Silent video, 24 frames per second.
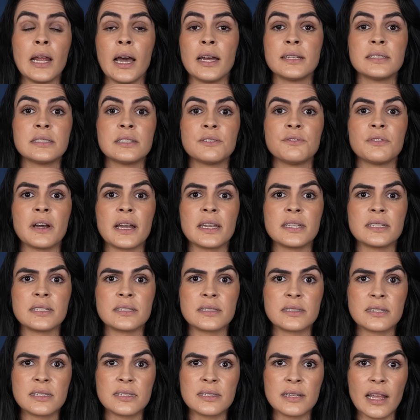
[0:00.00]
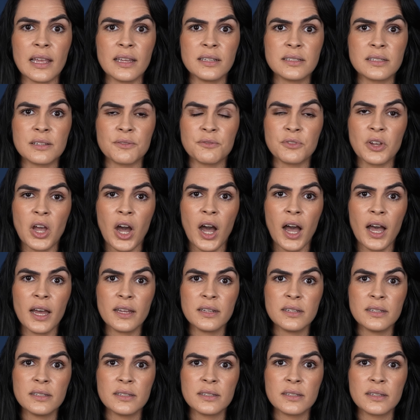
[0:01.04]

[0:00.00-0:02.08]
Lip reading: undivided state of God.